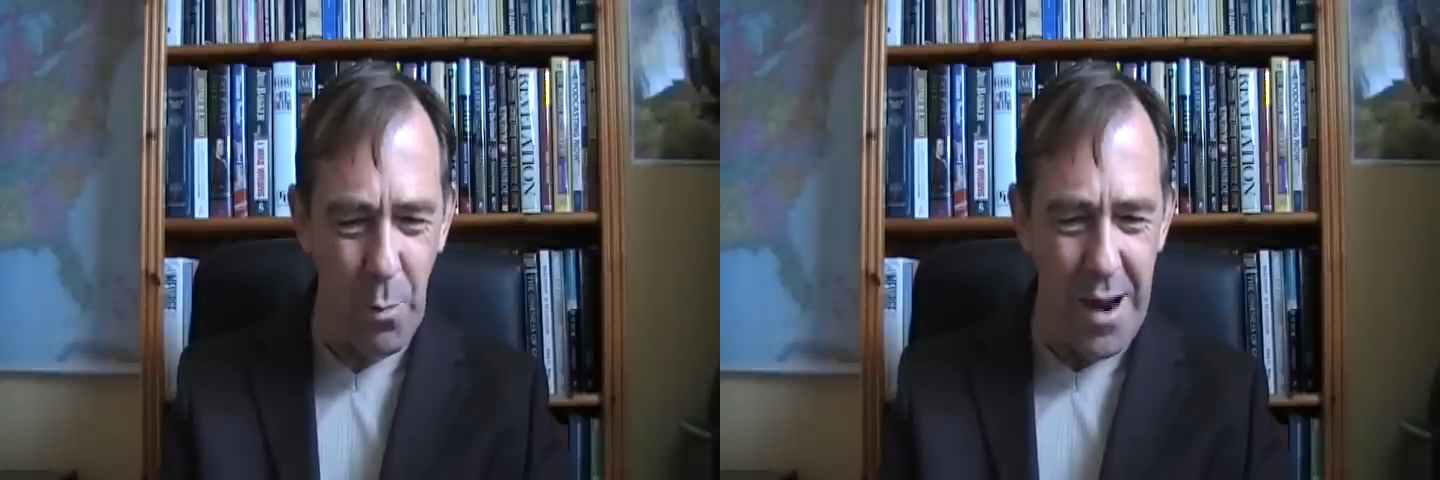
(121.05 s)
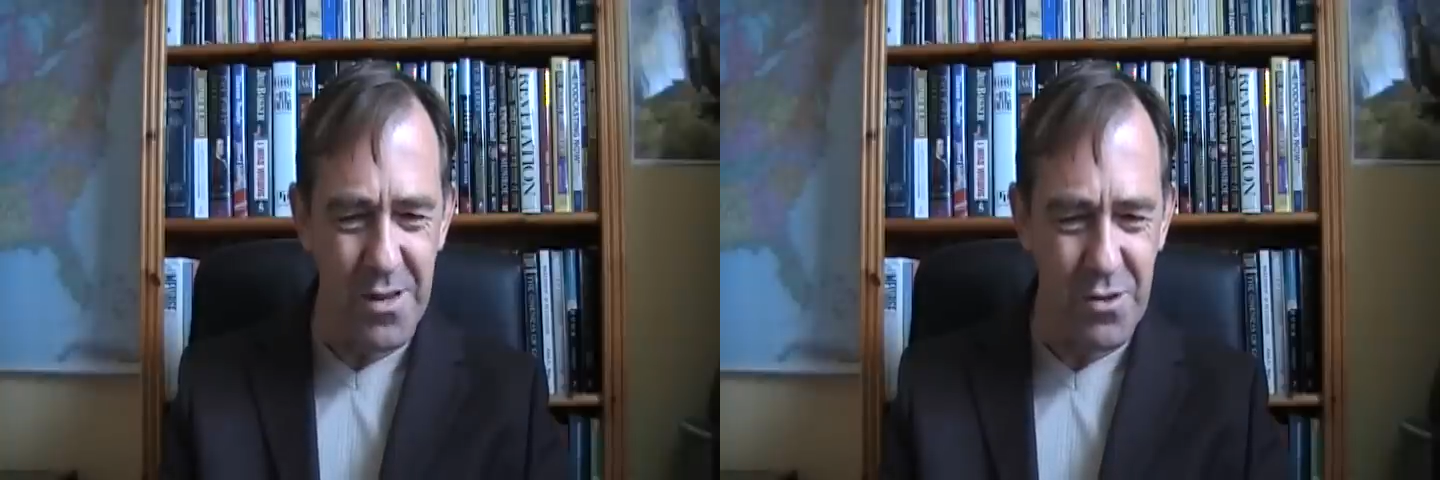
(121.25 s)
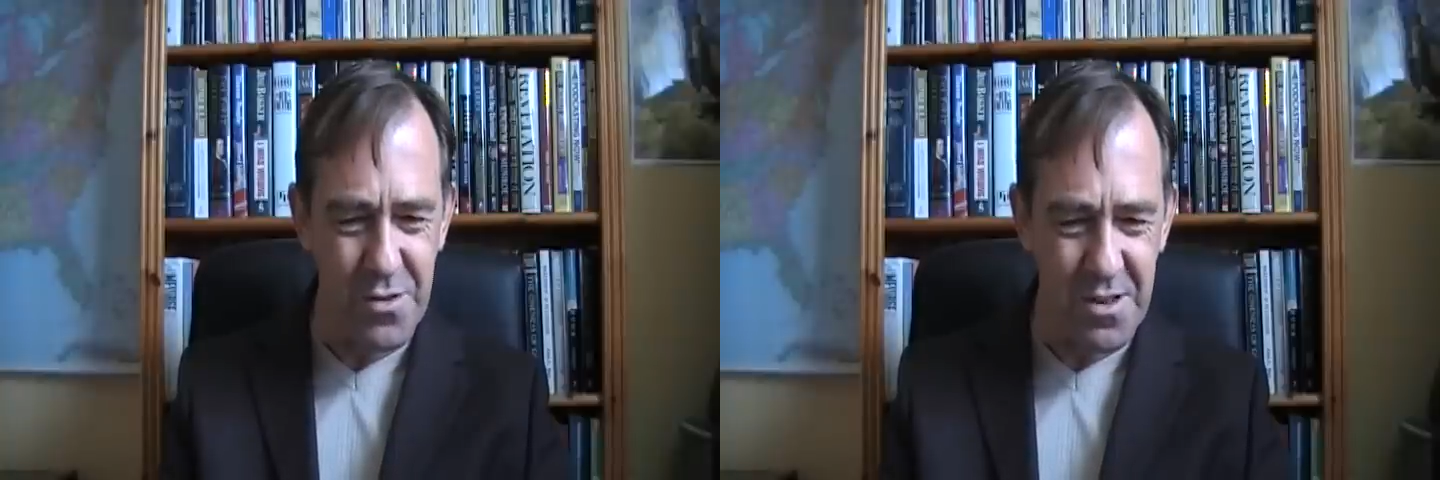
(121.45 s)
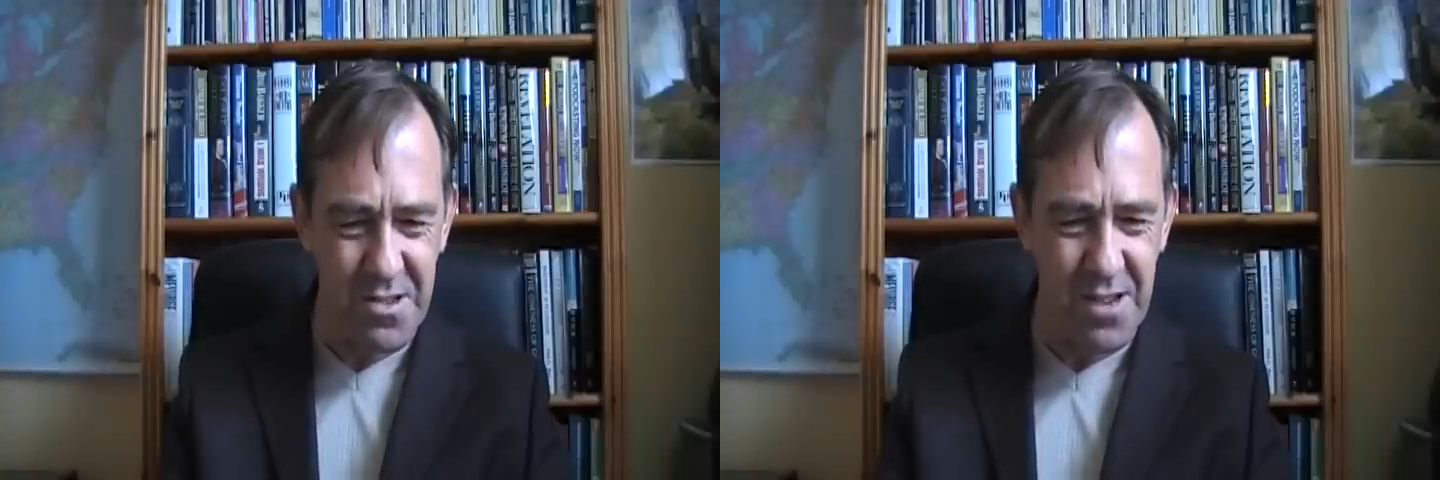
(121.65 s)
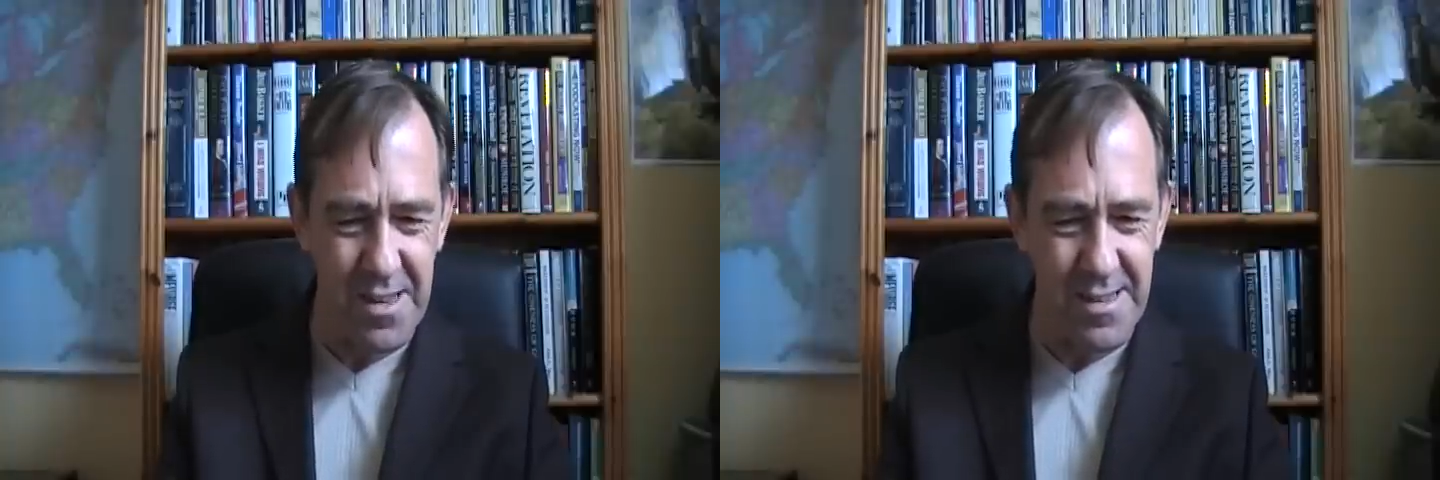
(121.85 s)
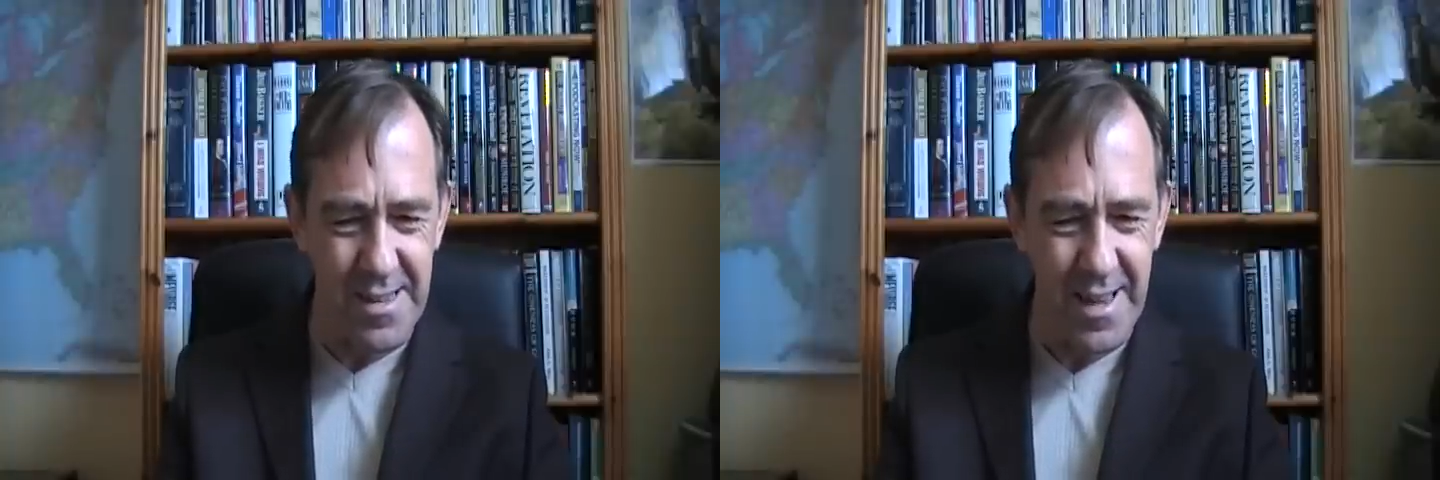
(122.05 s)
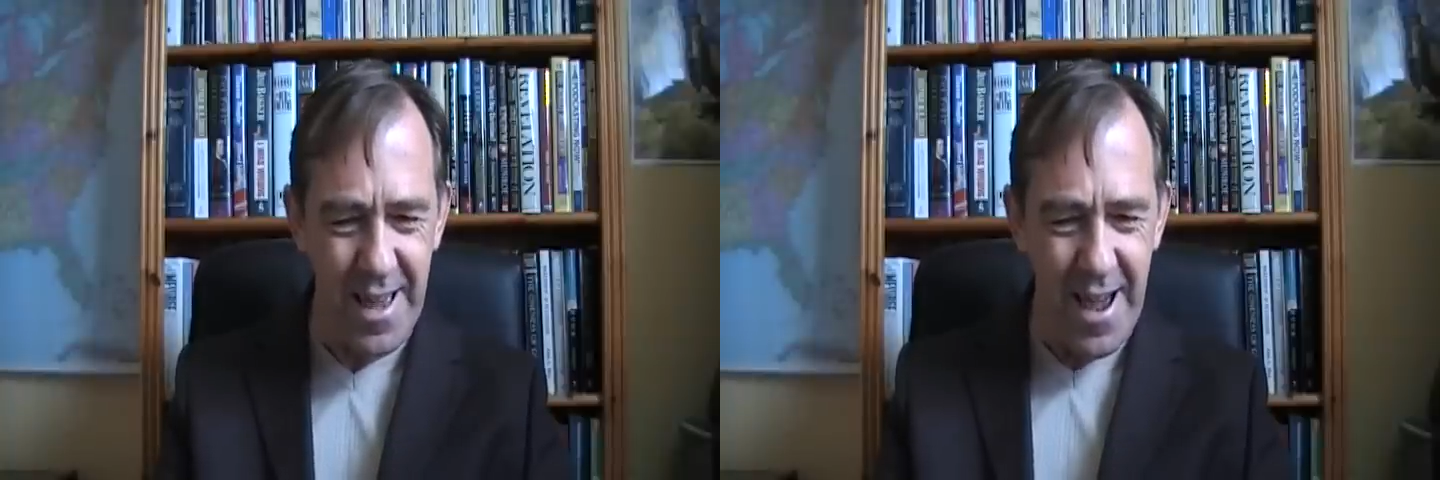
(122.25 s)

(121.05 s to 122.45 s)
went to the city